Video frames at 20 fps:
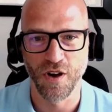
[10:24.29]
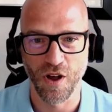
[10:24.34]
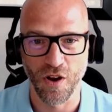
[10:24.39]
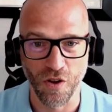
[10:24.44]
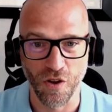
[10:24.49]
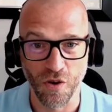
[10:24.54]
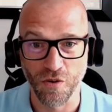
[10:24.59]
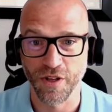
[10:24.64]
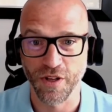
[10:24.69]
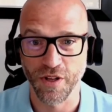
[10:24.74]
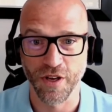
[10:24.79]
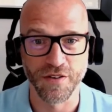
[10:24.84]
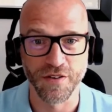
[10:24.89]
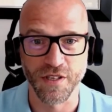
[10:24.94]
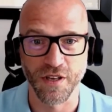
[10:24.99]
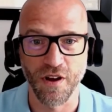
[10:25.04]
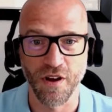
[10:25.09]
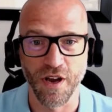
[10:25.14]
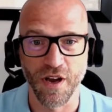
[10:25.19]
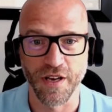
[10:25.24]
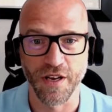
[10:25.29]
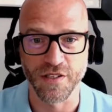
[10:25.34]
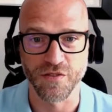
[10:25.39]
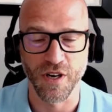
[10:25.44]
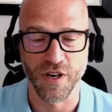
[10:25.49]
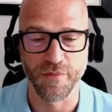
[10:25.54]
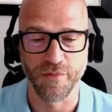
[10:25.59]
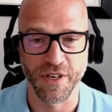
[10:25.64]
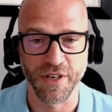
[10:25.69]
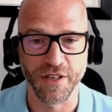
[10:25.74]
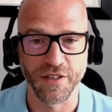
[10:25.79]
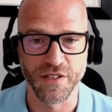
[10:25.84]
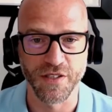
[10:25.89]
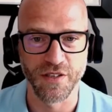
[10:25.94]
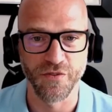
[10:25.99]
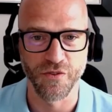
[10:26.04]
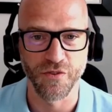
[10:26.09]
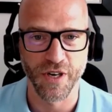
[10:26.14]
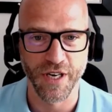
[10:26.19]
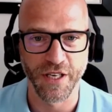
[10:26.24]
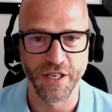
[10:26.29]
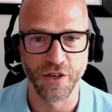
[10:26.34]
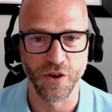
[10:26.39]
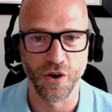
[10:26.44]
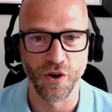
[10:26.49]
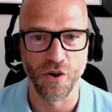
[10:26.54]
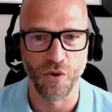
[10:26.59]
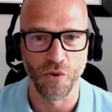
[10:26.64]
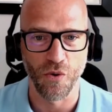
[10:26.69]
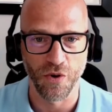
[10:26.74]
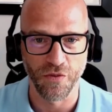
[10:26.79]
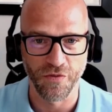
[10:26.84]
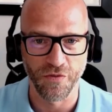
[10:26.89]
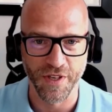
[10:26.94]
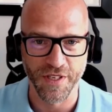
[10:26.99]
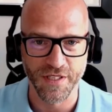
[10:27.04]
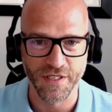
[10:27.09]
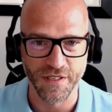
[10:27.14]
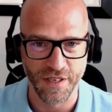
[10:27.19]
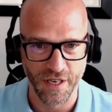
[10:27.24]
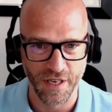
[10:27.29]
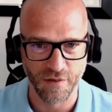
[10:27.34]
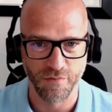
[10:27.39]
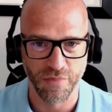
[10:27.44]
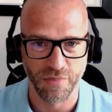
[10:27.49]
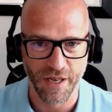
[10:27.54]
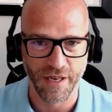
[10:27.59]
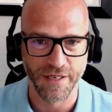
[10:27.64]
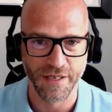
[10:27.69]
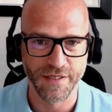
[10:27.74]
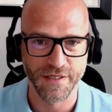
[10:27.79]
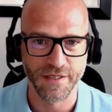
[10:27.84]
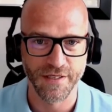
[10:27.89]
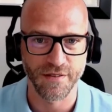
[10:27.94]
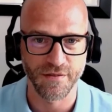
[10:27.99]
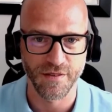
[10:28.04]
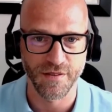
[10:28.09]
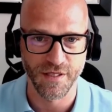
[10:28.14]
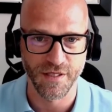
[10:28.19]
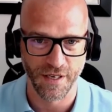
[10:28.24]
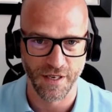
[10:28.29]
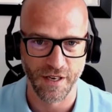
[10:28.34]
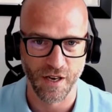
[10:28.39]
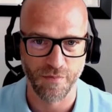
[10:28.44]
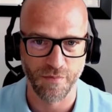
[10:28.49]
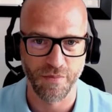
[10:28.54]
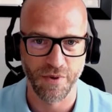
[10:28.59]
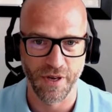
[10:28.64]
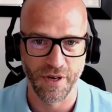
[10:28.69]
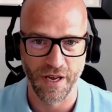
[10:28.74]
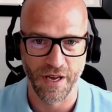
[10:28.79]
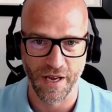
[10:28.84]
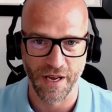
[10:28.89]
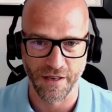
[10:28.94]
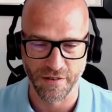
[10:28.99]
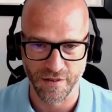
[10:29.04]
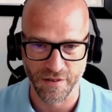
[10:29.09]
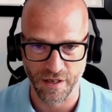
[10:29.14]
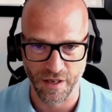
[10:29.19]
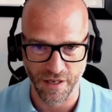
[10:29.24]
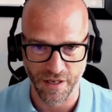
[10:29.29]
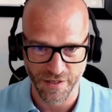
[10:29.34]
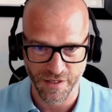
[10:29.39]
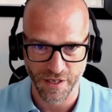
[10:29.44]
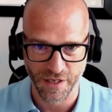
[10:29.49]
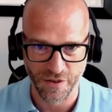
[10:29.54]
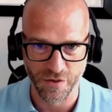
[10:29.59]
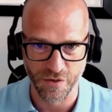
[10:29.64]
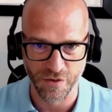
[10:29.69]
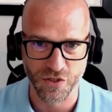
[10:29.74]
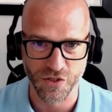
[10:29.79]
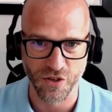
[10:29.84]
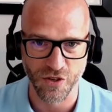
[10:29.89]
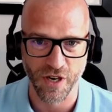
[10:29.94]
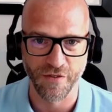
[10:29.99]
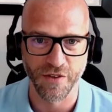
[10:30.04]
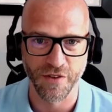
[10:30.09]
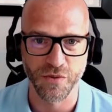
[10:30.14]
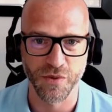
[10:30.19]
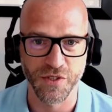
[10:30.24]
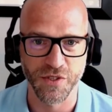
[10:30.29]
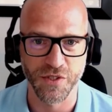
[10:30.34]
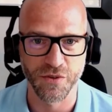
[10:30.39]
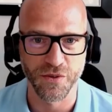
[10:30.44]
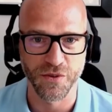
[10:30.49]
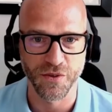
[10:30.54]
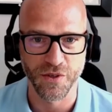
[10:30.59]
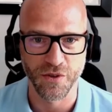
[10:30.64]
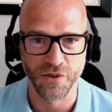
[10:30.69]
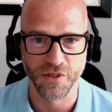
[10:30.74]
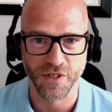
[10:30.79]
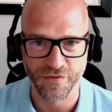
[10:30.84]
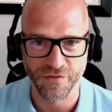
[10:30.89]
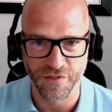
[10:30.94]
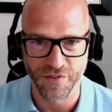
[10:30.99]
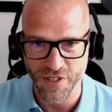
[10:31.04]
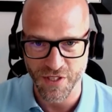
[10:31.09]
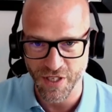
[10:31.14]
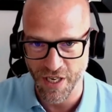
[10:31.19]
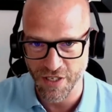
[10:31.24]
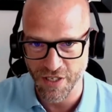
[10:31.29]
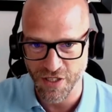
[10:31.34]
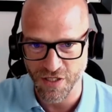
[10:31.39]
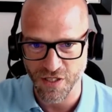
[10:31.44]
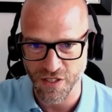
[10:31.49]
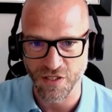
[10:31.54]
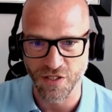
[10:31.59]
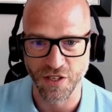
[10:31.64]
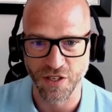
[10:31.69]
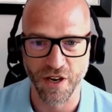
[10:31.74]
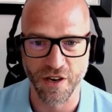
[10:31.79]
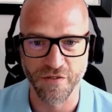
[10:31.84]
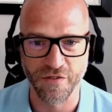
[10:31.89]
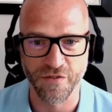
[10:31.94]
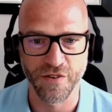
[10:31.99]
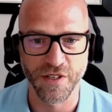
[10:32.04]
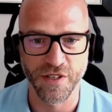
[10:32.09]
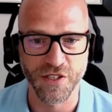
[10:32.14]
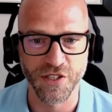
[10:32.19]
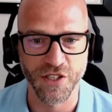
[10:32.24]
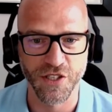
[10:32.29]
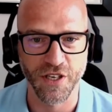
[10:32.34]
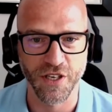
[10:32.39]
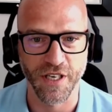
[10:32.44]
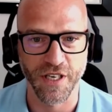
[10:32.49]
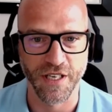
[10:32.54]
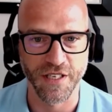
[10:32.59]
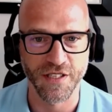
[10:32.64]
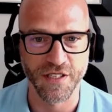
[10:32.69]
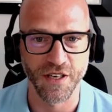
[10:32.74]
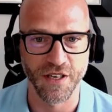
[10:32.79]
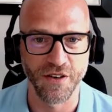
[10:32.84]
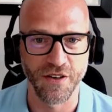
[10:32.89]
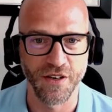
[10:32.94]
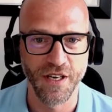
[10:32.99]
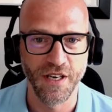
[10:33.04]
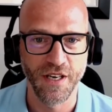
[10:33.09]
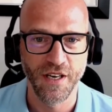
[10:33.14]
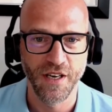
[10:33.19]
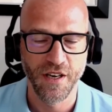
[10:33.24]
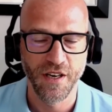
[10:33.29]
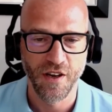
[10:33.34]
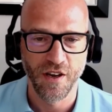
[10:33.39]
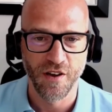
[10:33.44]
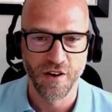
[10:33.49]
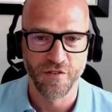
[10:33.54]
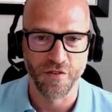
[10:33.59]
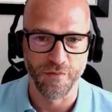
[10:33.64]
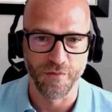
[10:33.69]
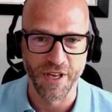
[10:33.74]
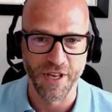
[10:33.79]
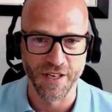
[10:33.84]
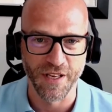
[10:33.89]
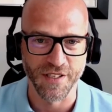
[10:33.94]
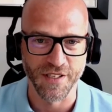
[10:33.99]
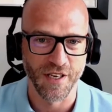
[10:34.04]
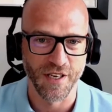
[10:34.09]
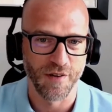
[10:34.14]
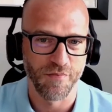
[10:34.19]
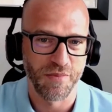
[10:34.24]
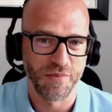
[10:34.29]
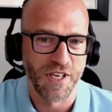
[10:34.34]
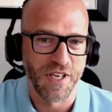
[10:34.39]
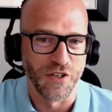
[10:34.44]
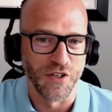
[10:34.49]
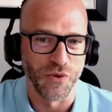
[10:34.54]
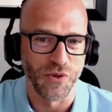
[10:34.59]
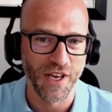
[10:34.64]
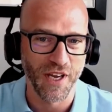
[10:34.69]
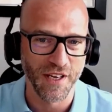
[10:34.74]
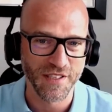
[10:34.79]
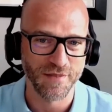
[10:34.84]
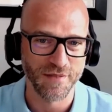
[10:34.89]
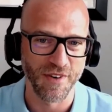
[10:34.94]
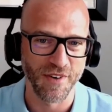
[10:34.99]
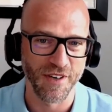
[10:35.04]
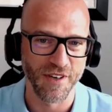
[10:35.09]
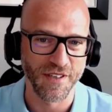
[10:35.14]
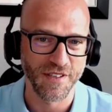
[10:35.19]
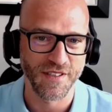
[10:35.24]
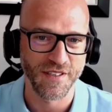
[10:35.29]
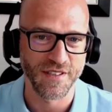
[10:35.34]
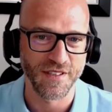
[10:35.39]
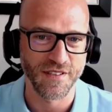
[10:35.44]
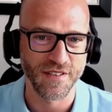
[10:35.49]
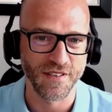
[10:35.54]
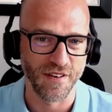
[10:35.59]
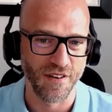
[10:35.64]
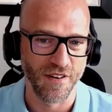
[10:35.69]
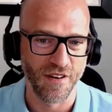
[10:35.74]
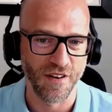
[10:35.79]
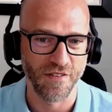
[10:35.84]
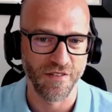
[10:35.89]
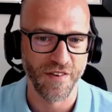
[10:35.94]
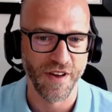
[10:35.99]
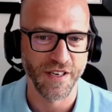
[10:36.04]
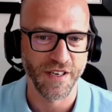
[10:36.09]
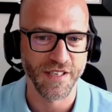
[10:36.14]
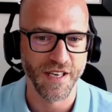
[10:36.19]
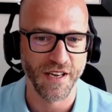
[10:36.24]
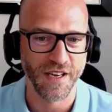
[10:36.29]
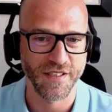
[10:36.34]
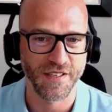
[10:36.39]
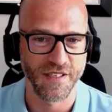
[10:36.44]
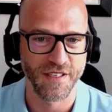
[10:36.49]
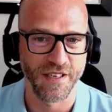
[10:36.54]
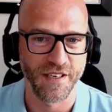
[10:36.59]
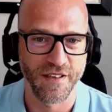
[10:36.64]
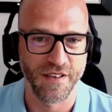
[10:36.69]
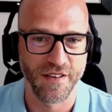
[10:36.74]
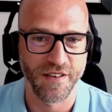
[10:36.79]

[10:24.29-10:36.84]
along those lines, right? Because you've already got all of this in place, set up, and like you say, you're striving towards your different stages as you go through this journey. So for me as a potential customer, this is a fantastic